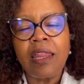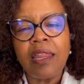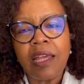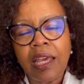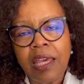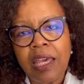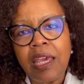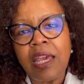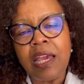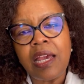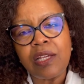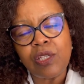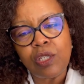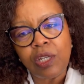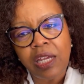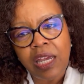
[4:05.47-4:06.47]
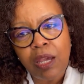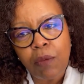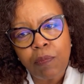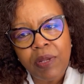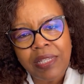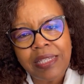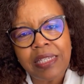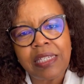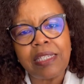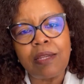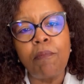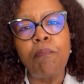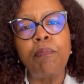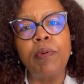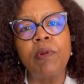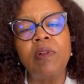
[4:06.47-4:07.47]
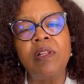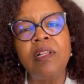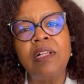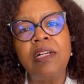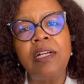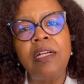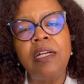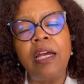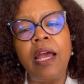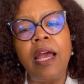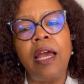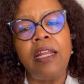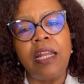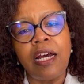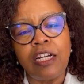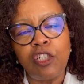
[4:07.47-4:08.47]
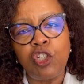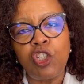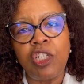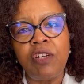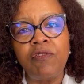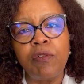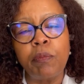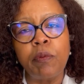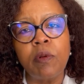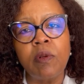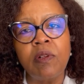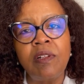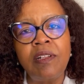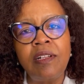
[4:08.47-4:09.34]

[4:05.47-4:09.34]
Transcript: The key is to keep it simple and achievable.